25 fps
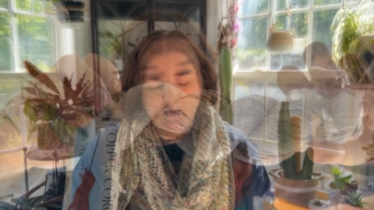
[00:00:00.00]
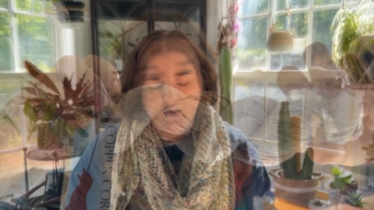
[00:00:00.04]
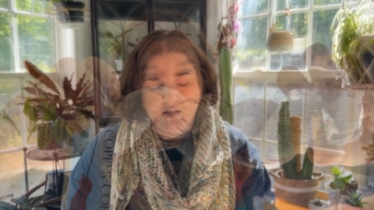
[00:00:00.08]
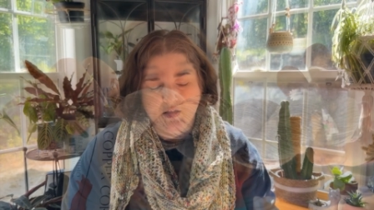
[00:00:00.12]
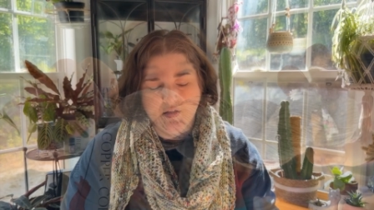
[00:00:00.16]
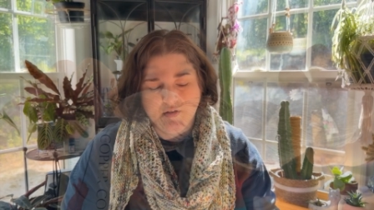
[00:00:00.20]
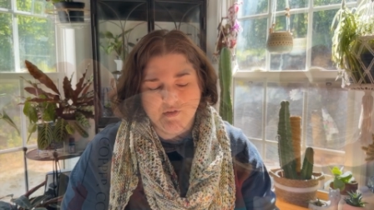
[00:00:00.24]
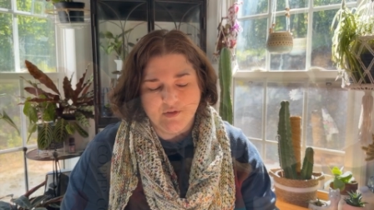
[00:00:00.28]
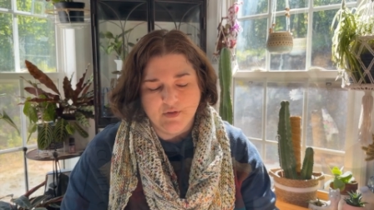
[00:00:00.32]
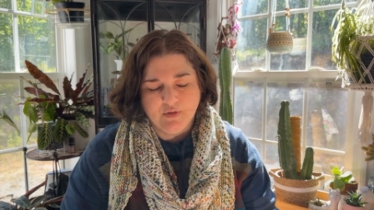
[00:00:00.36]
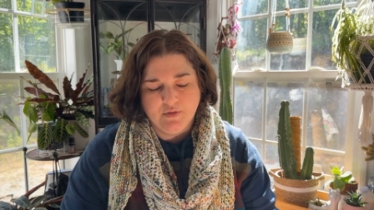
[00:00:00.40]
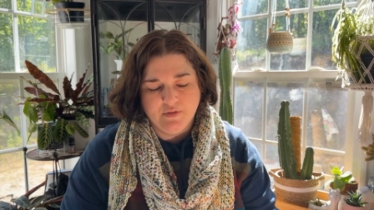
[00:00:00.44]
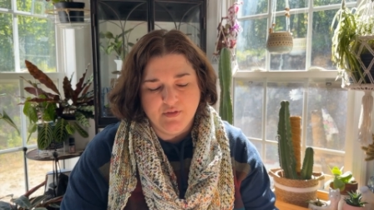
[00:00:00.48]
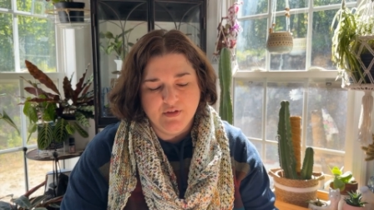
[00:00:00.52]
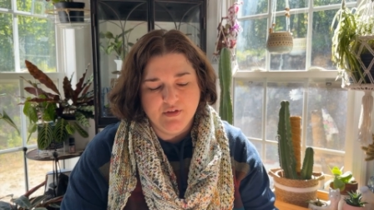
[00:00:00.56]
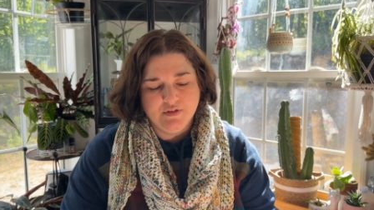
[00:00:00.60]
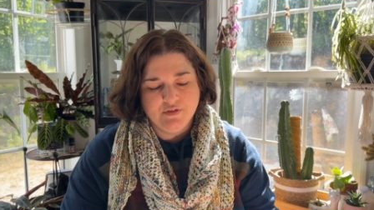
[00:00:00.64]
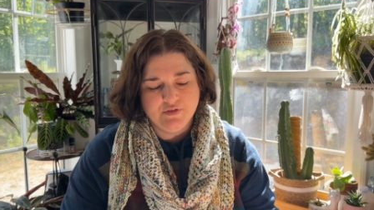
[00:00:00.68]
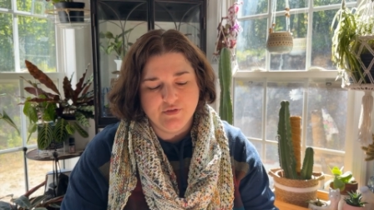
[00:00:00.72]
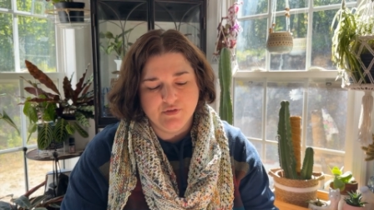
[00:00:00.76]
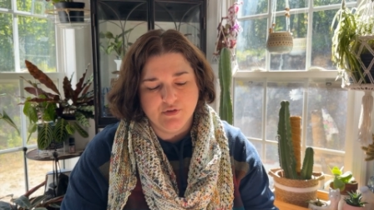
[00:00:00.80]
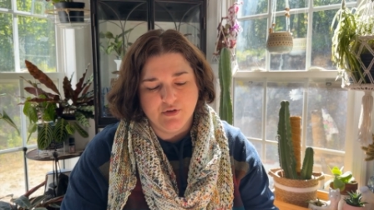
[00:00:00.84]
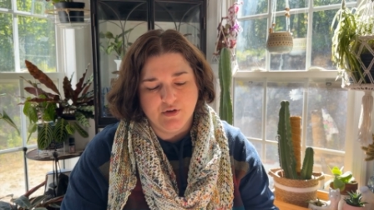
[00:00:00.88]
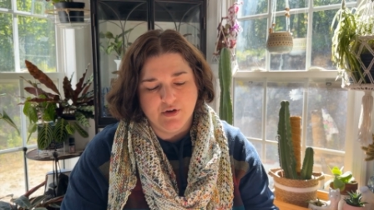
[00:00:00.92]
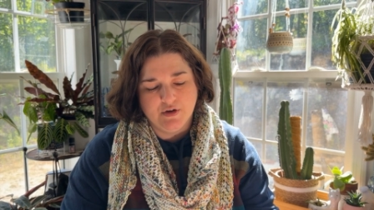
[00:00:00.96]
So
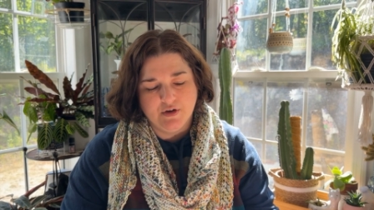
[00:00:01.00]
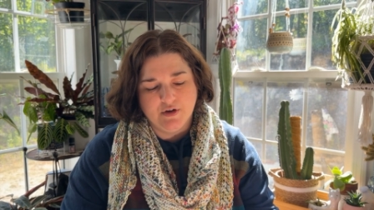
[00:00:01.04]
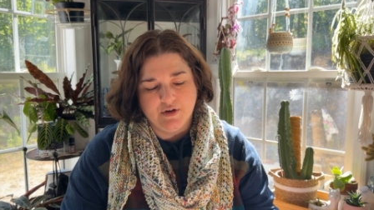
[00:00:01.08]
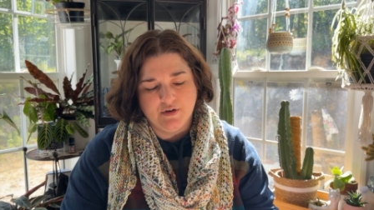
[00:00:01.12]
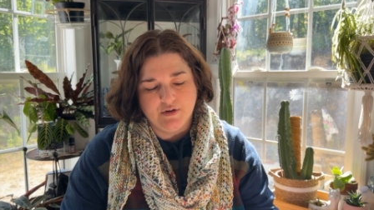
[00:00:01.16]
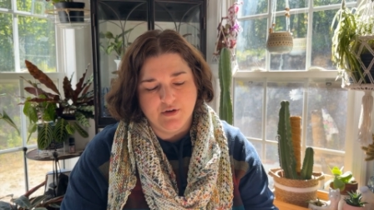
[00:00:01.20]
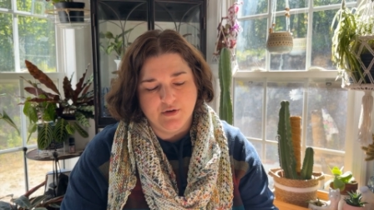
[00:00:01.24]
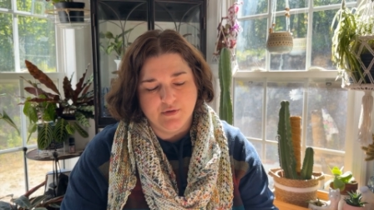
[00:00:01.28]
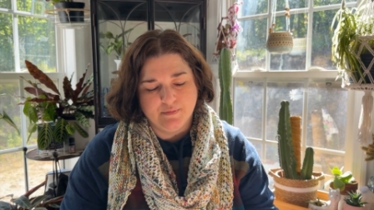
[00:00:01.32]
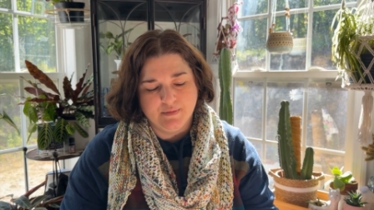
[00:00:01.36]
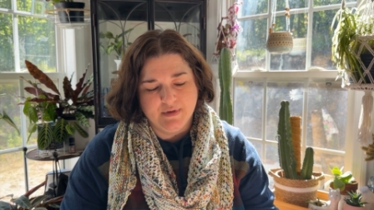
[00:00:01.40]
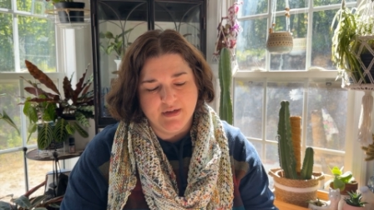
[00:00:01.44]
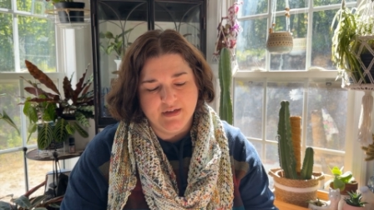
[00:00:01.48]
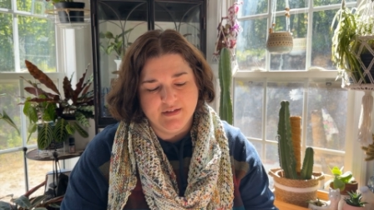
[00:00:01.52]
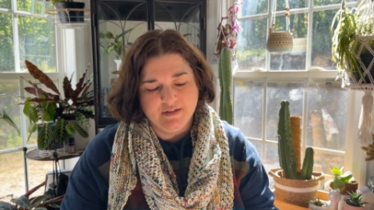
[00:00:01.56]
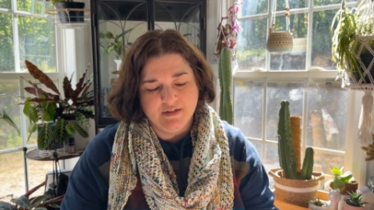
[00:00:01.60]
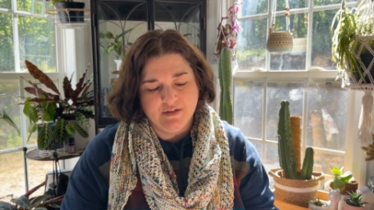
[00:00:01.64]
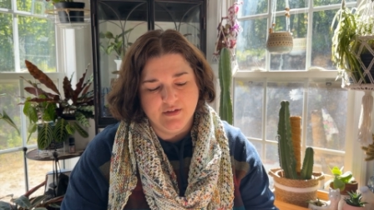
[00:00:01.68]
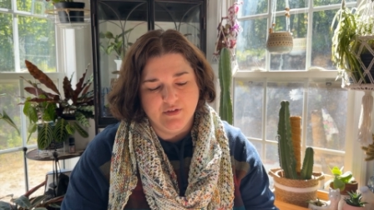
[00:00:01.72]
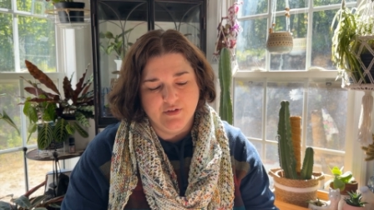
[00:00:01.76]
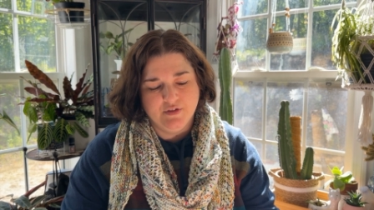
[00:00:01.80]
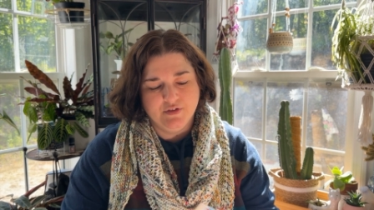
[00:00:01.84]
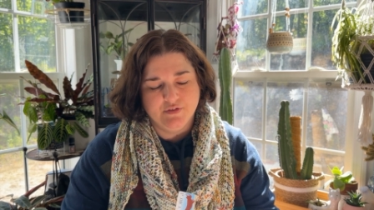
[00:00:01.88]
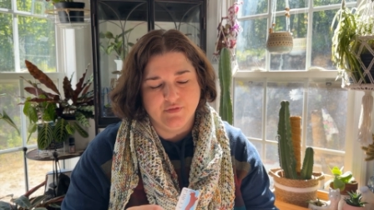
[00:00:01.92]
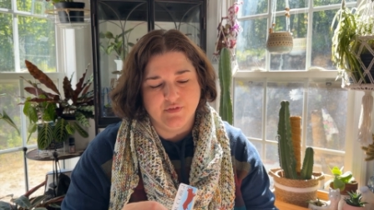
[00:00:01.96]
this yarn
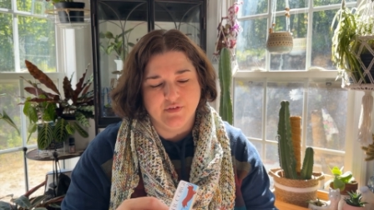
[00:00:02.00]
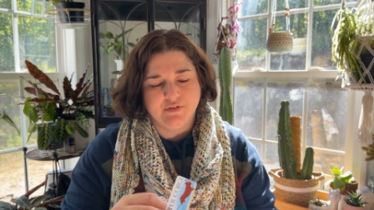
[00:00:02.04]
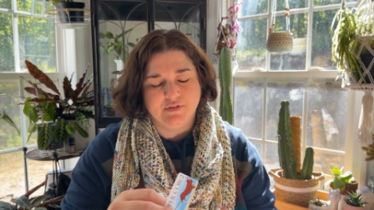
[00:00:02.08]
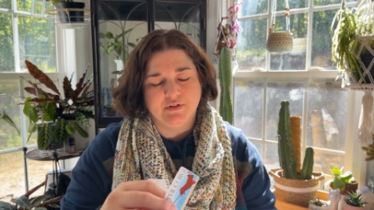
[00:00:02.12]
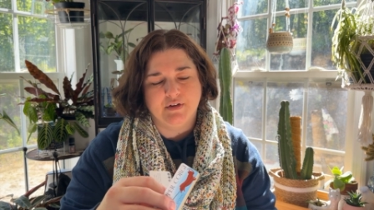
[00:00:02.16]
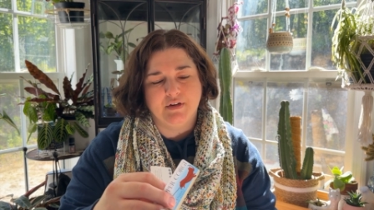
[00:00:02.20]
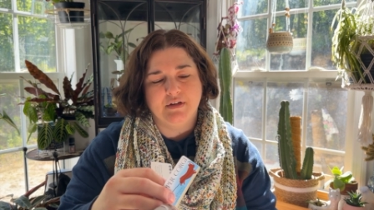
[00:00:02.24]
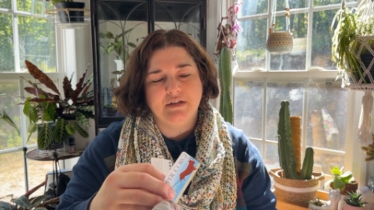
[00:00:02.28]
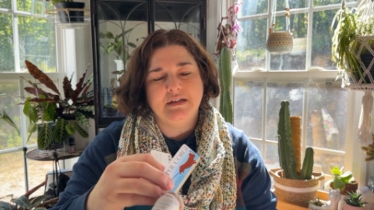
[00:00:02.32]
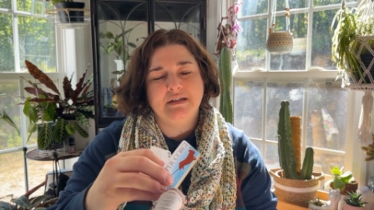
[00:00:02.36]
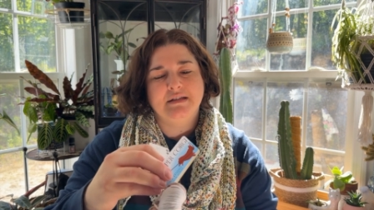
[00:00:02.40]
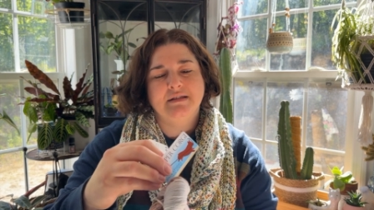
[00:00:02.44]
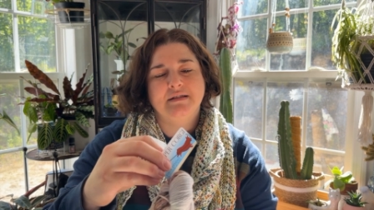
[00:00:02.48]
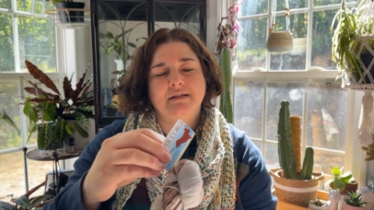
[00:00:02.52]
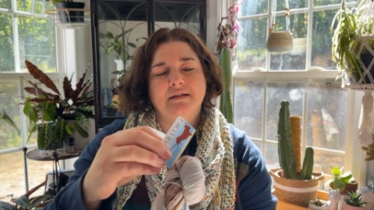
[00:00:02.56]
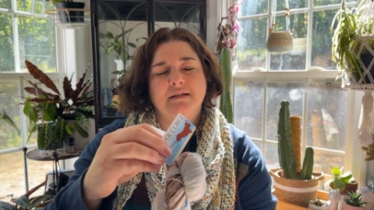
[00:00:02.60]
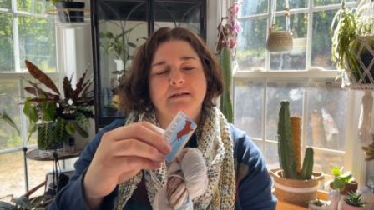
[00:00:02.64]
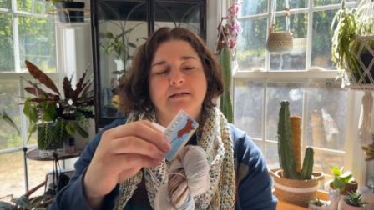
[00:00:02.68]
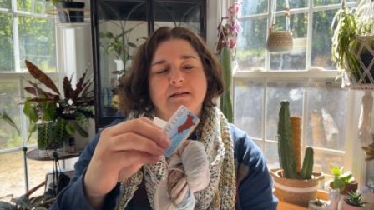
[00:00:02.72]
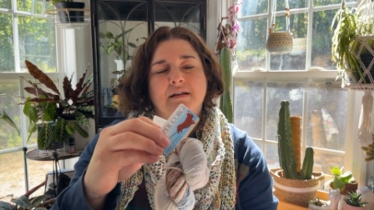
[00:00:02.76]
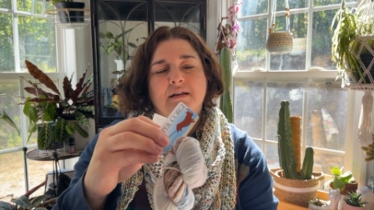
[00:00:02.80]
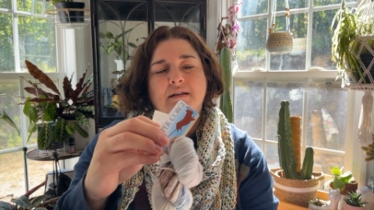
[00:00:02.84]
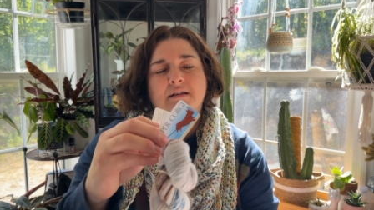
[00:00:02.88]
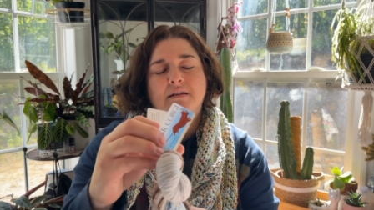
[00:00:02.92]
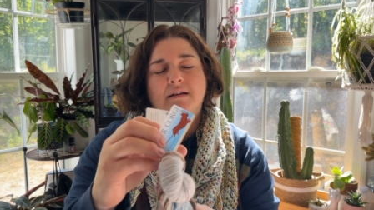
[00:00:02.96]
retails for
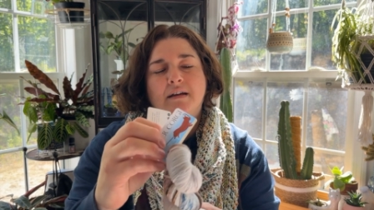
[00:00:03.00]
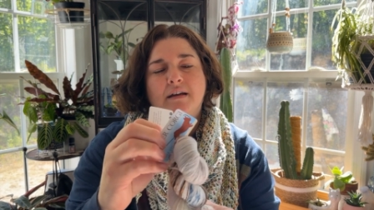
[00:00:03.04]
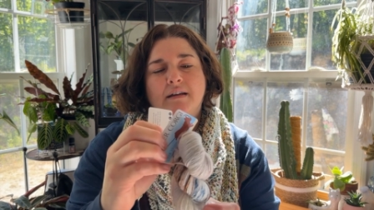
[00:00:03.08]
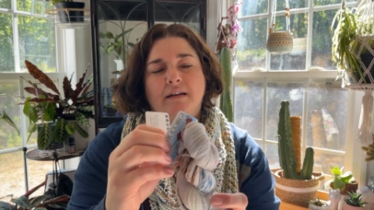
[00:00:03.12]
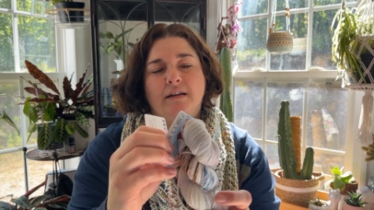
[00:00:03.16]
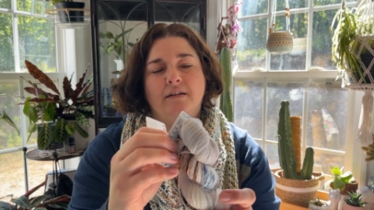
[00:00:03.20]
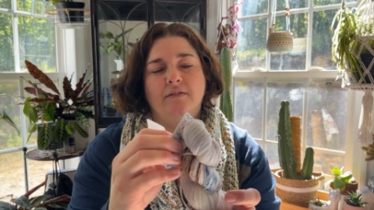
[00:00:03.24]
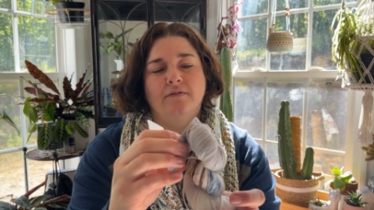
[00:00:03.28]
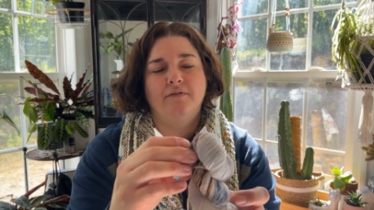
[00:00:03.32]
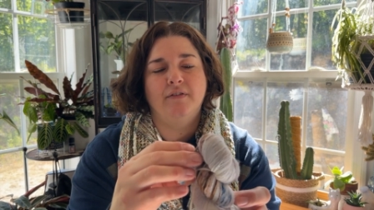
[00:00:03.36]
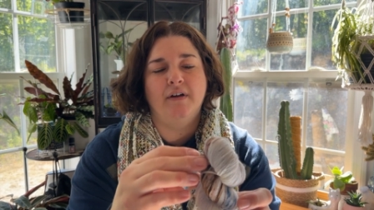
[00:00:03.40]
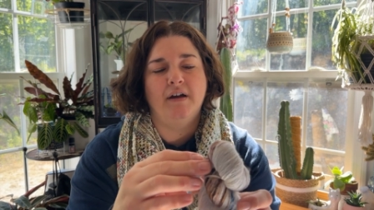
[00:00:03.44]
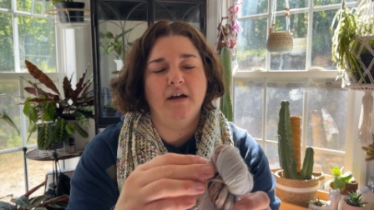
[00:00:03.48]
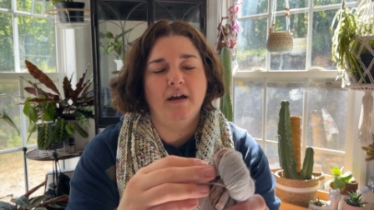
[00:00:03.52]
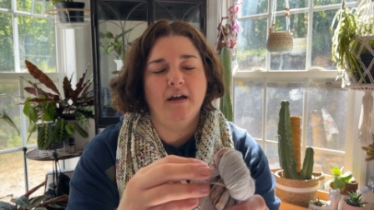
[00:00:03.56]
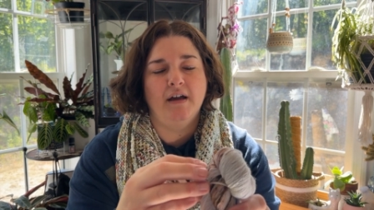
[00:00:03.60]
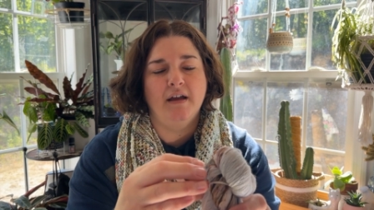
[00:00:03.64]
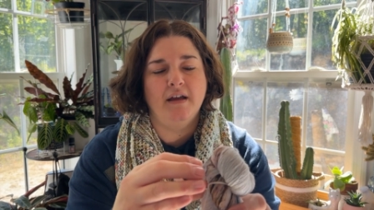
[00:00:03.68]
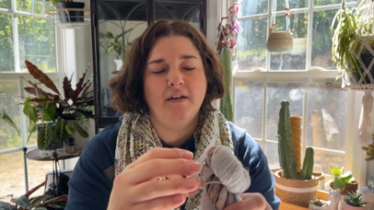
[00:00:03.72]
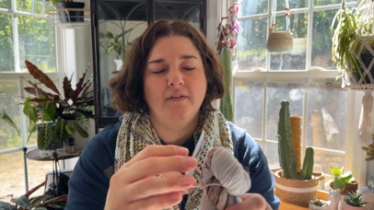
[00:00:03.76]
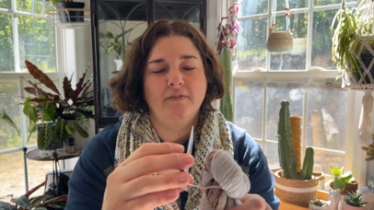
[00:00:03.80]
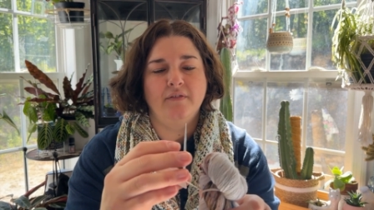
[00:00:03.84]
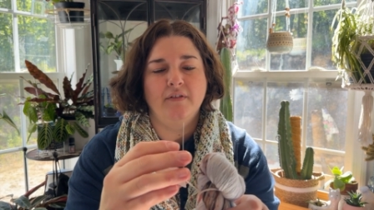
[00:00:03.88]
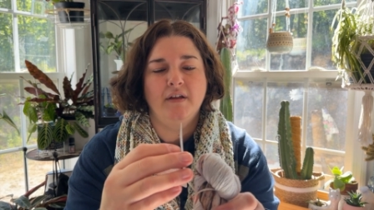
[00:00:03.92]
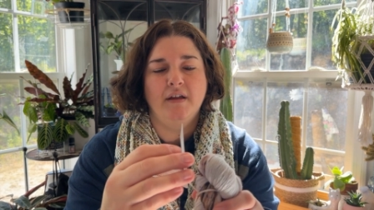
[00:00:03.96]

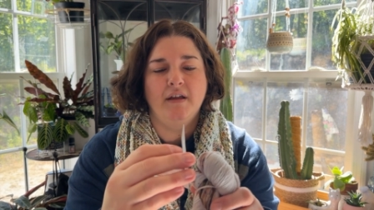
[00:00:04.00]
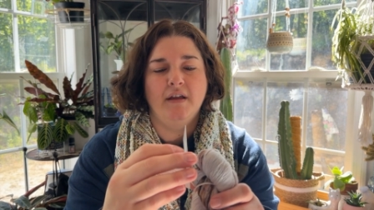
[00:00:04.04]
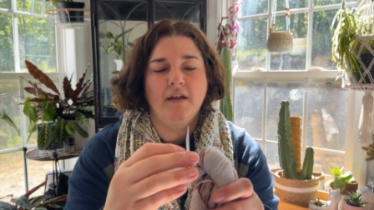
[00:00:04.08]
$36.95